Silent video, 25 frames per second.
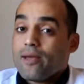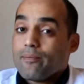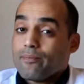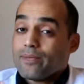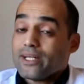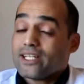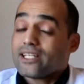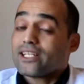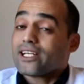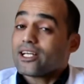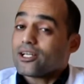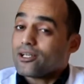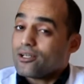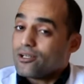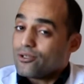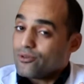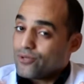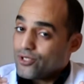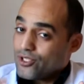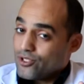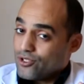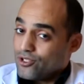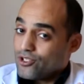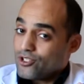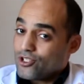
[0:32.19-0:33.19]
medical
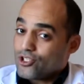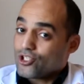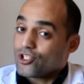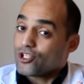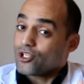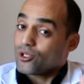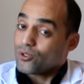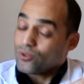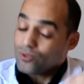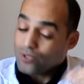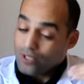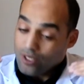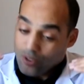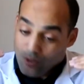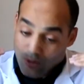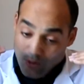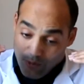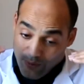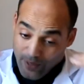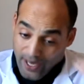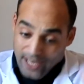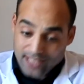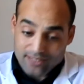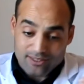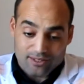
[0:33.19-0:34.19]
research co
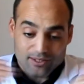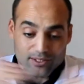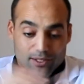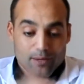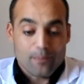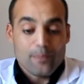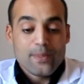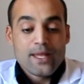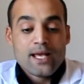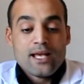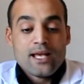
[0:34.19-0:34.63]
correctly.